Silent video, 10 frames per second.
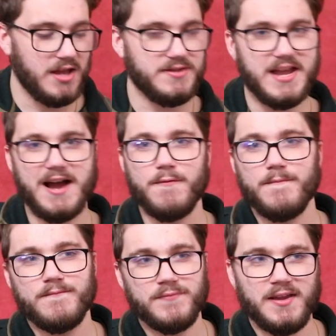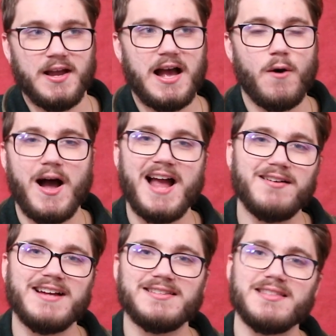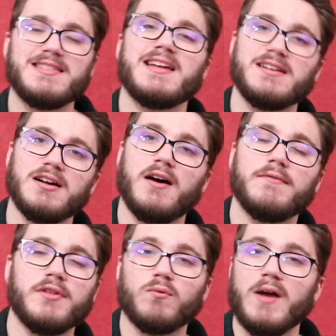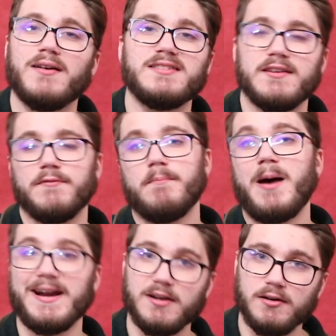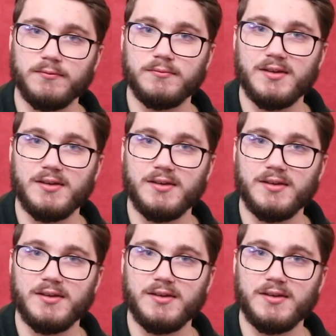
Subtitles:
Now, how I like to think of the relative minor